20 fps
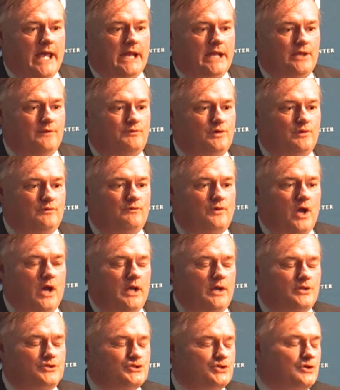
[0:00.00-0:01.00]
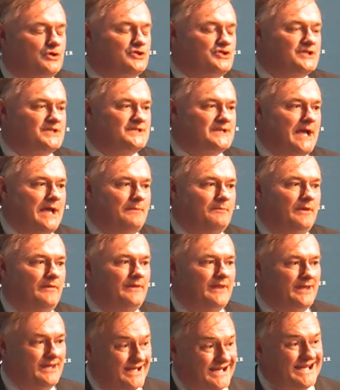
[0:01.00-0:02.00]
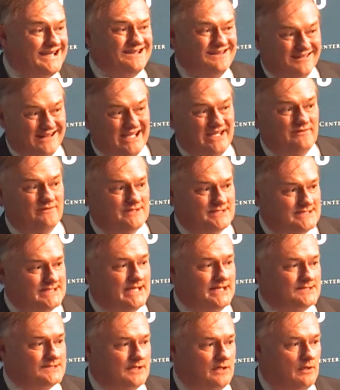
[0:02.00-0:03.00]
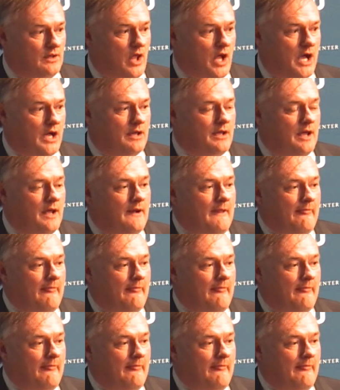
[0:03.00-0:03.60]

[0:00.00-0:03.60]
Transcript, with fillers: if you've got a church assignment that you need to leave at 6 o'clock,